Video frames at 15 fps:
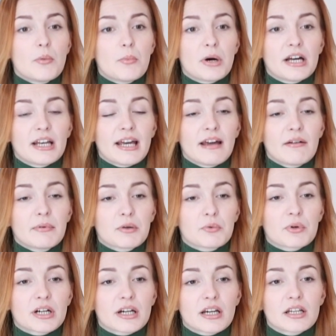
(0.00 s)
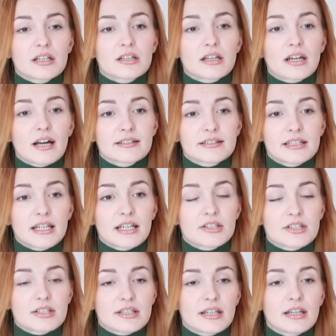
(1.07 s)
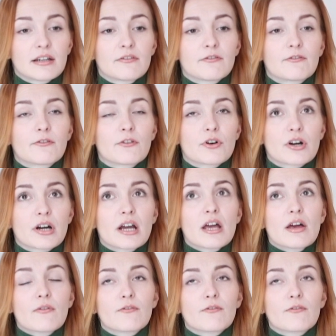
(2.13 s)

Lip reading: But I have been working in the casting agency for